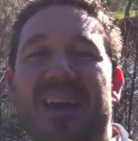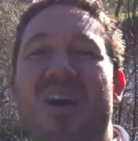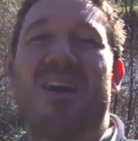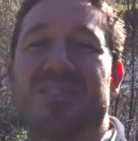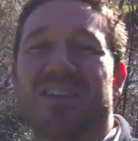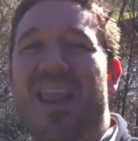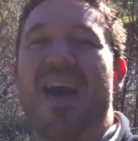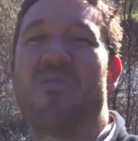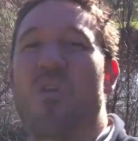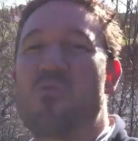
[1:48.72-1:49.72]
God's
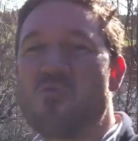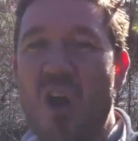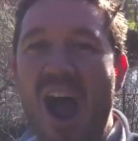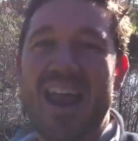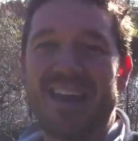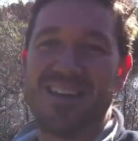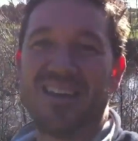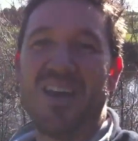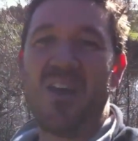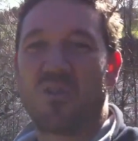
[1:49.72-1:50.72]
love reign
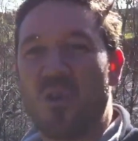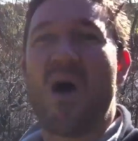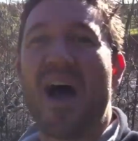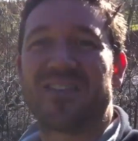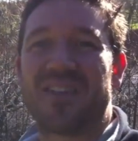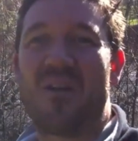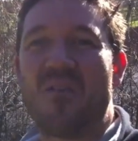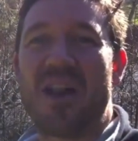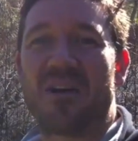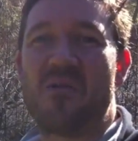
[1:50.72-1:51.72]
through us in
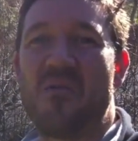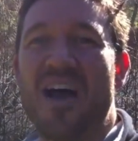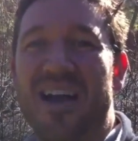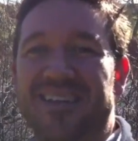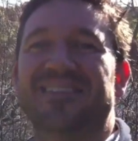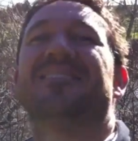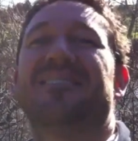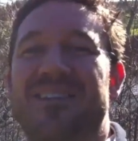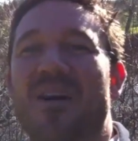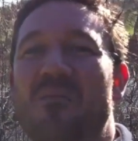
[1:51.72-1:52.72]
a radical way.
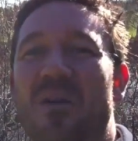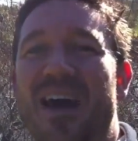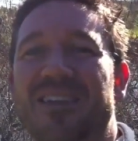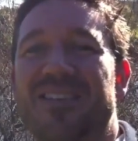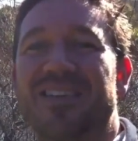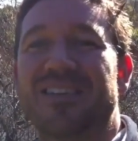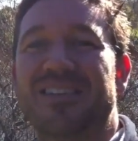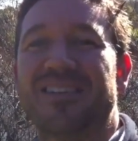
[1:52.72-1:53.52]
God bless. I